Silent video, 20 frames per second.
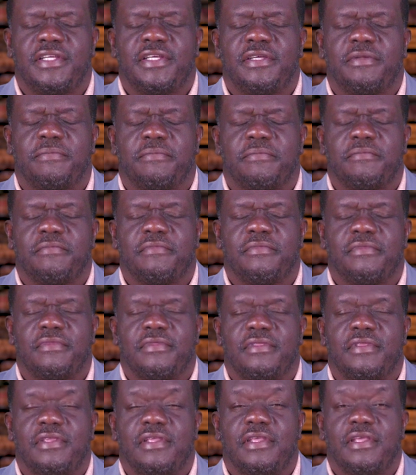name.
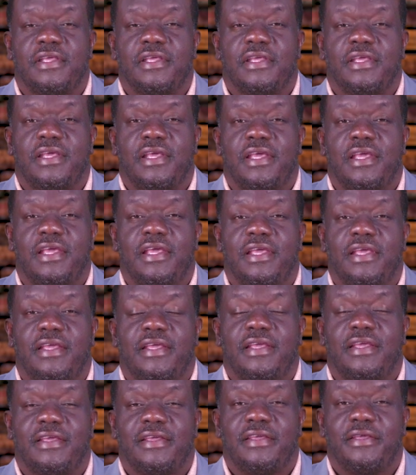
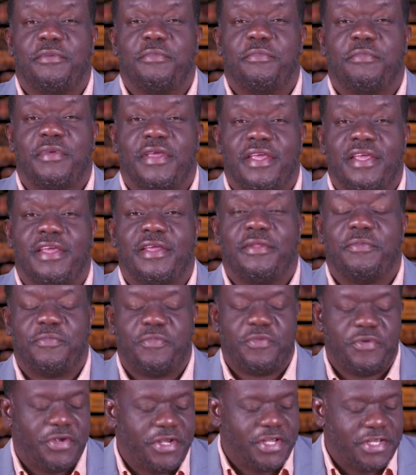Amen.
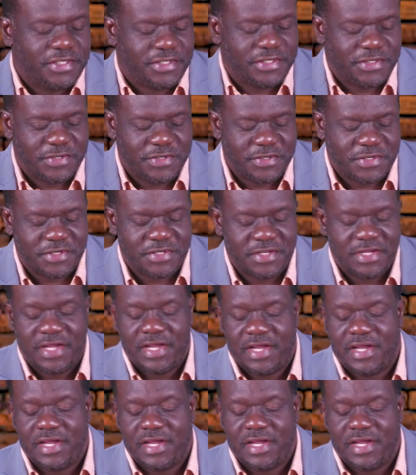Praise God.